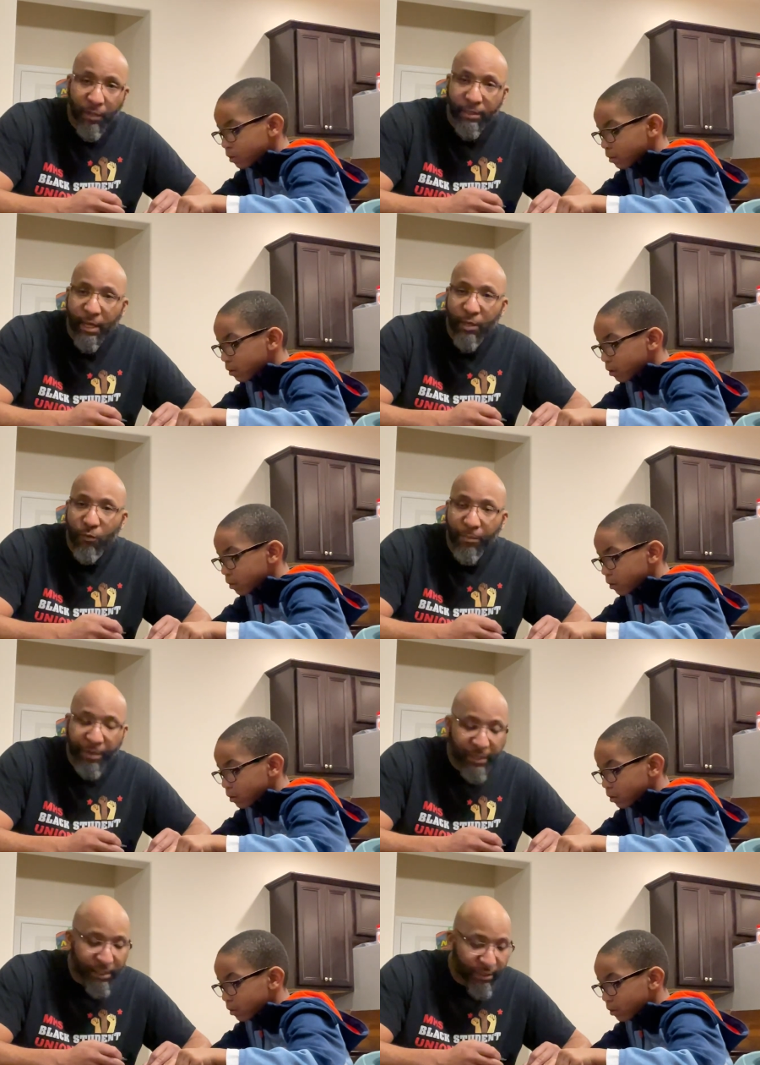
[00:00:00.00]
Speaker 1: They tell you what
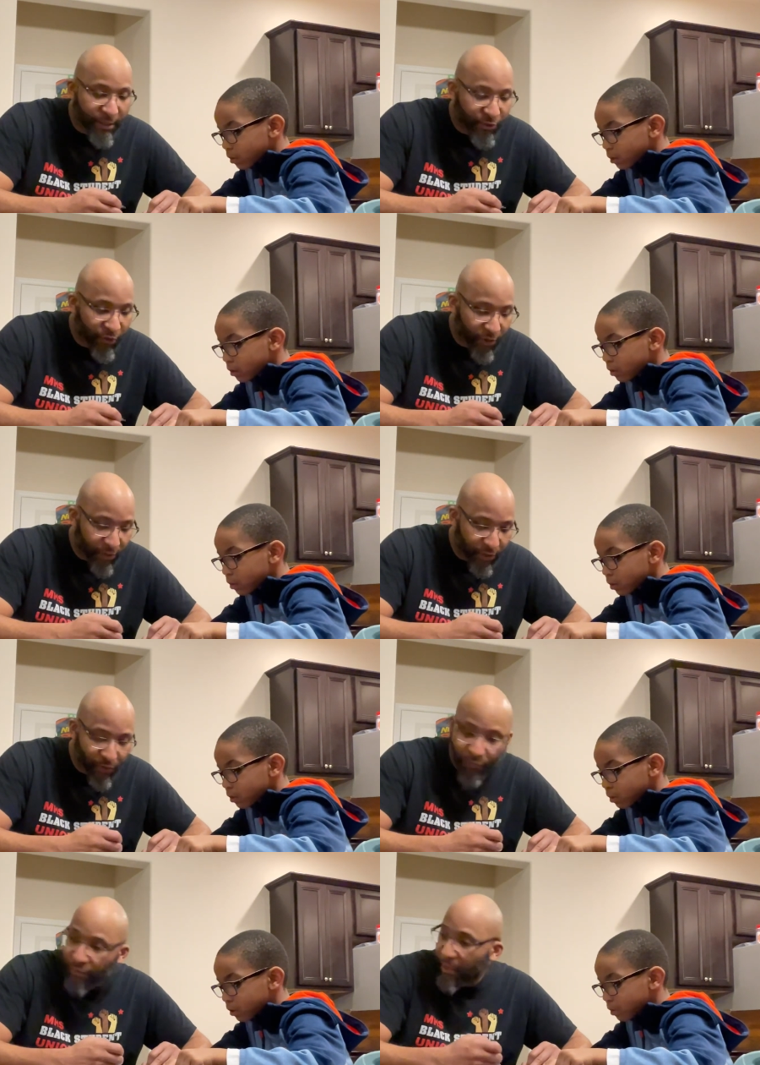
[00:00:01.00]
pieces that you're going to
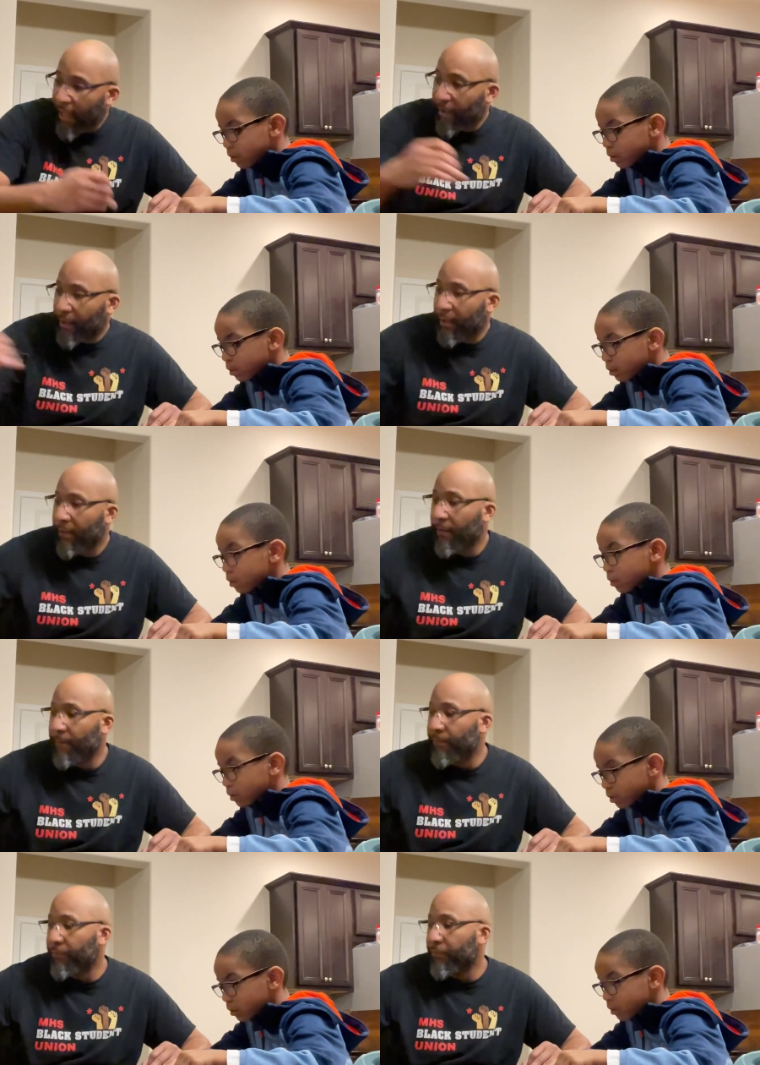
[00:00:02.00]
use, like
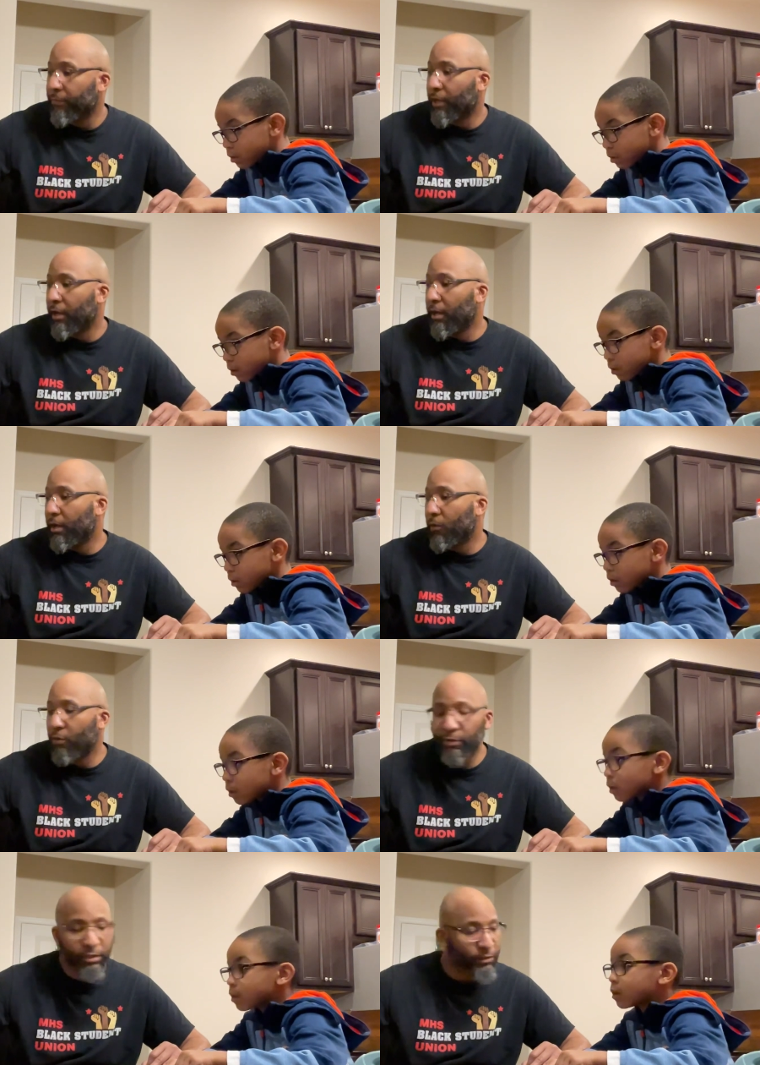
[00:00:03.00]
the,
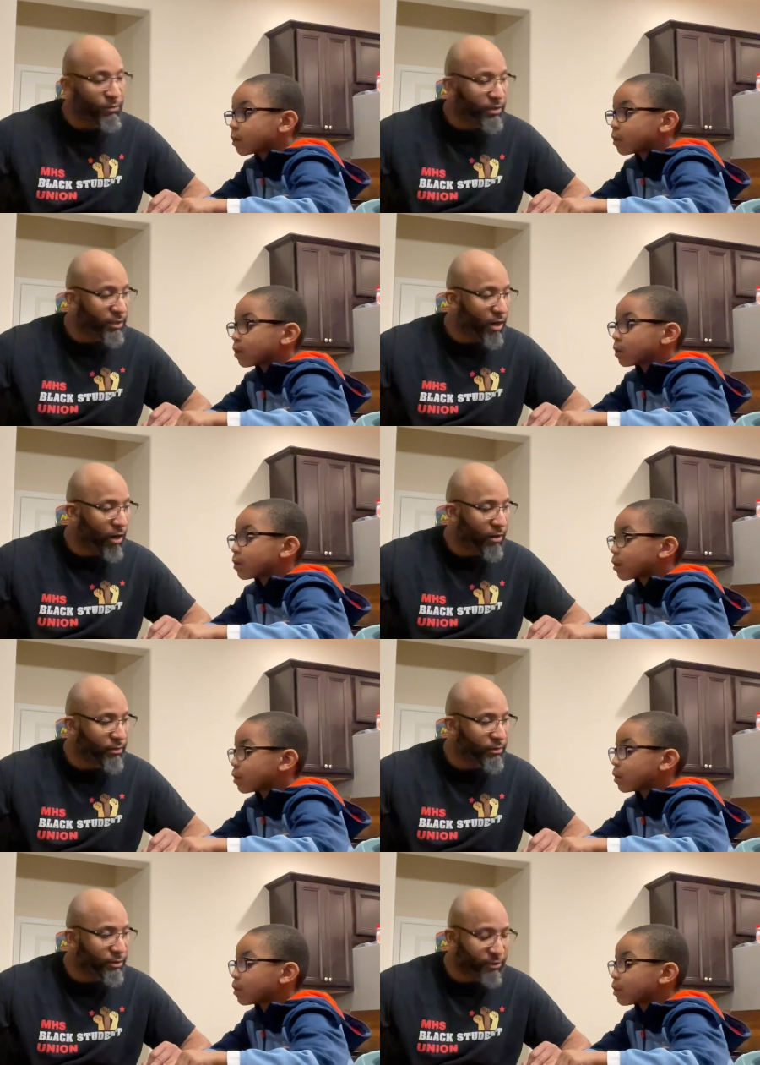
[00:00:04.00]
what was this one? The
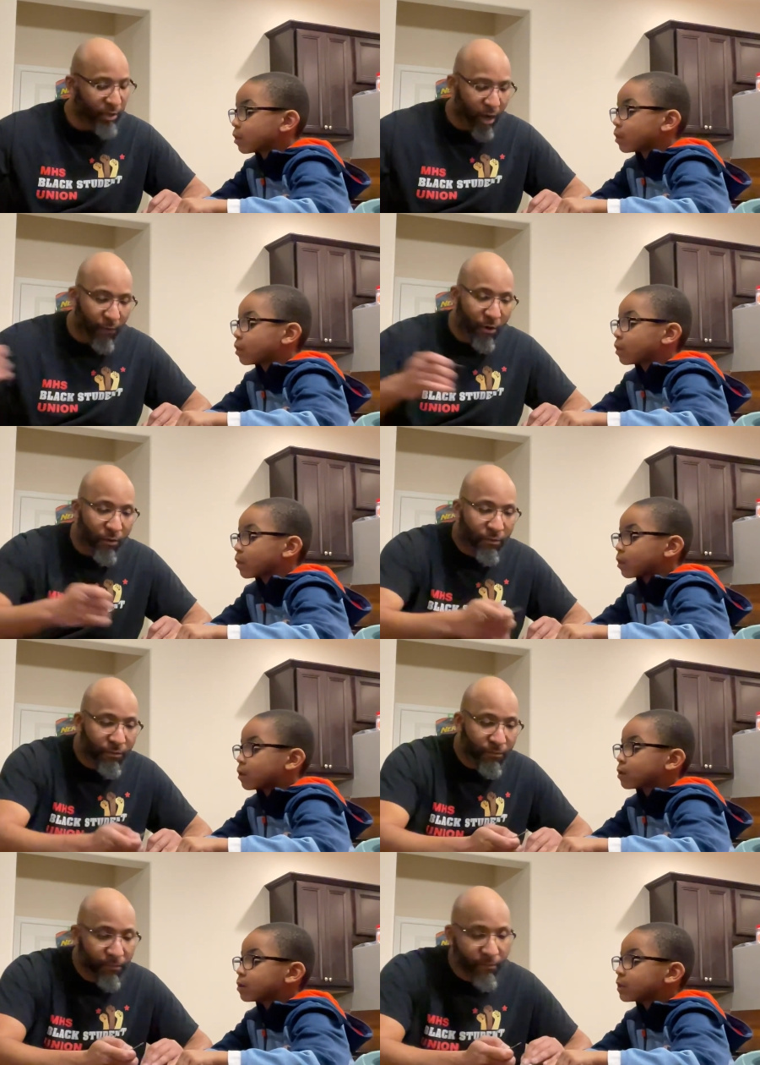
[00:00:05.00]
Ninjago?
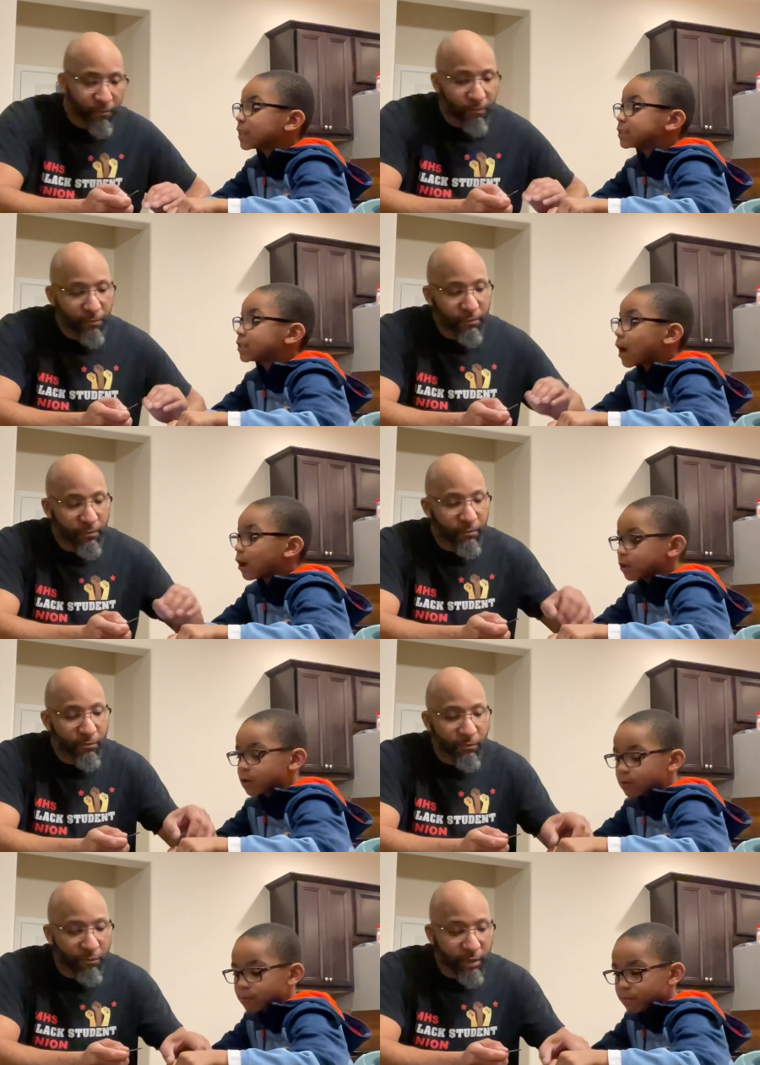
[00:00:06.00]

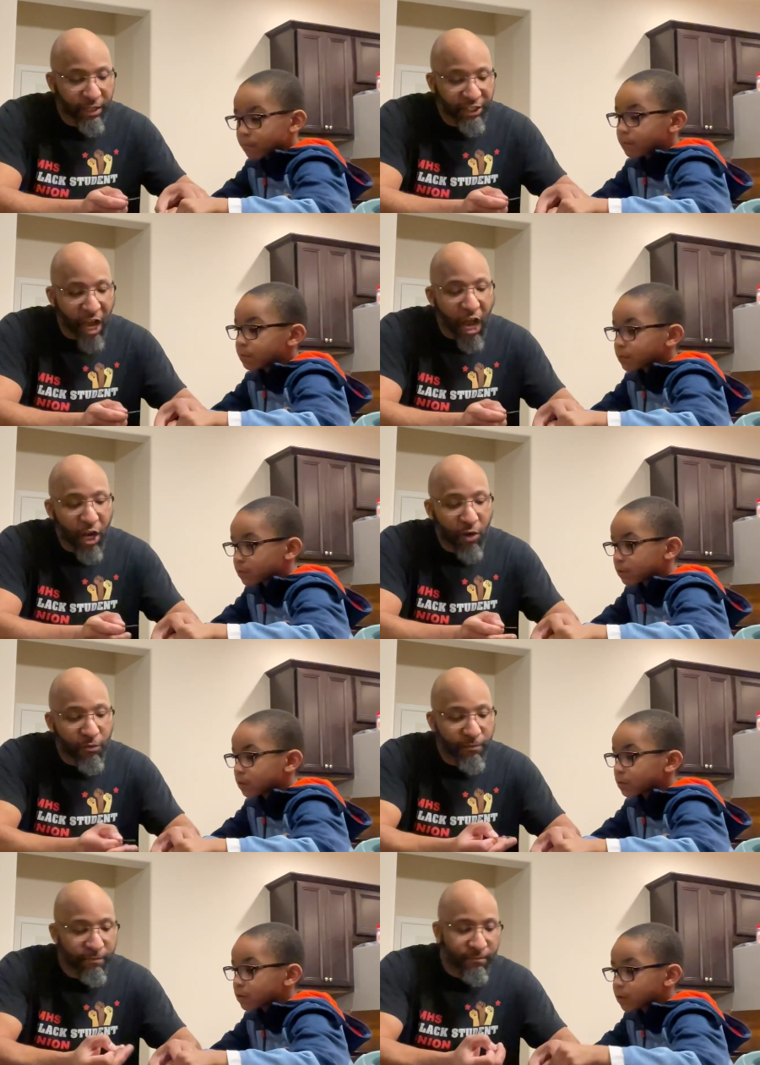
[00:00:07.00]
Speaker 2: Ninjago.
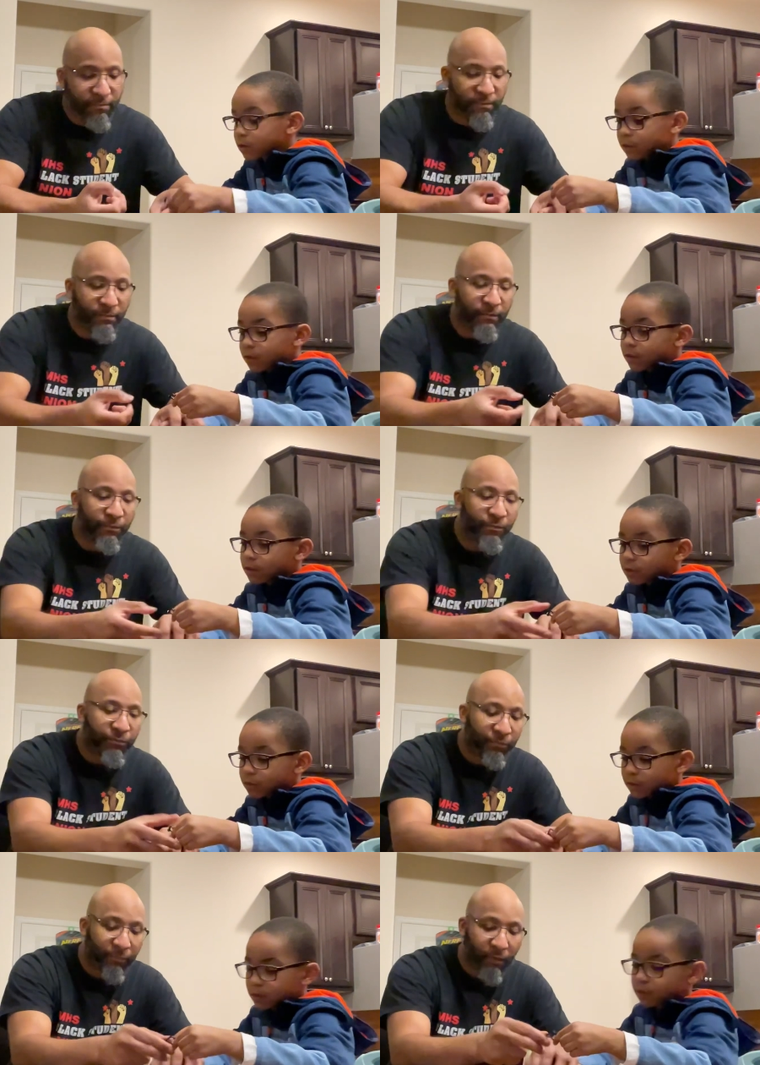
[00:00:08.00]
Speaker 1: Ninjago.
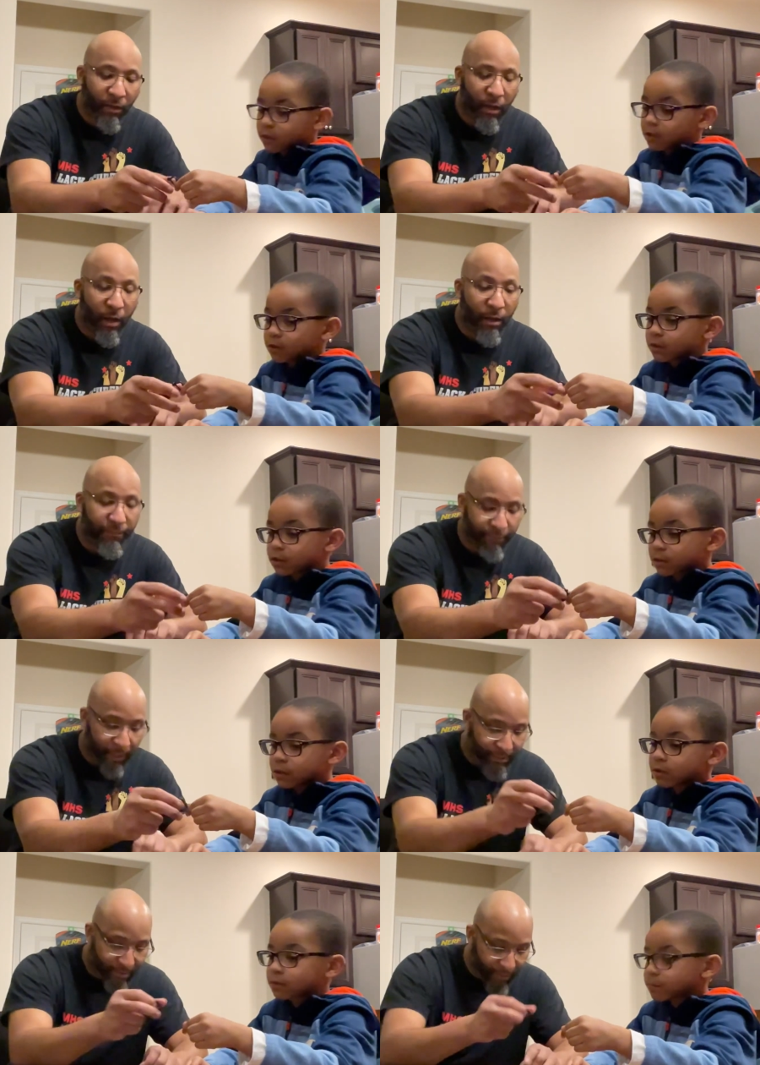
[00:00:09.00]
Um,
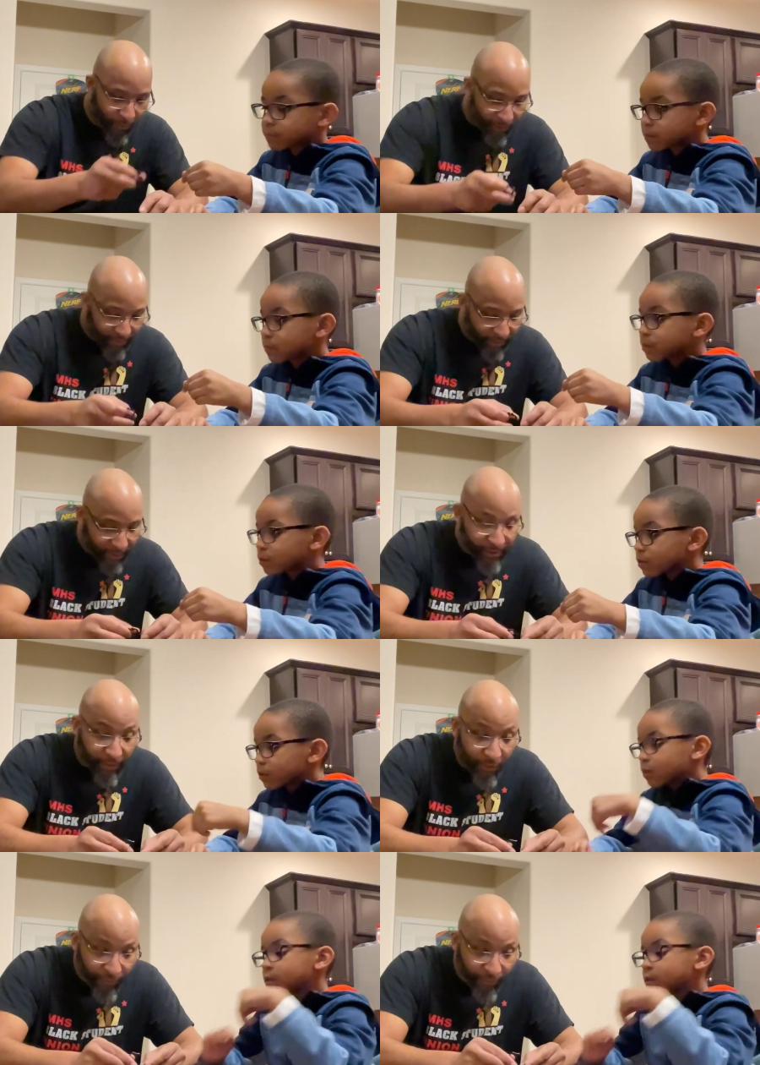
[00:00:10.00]
it's, it was a, it's a little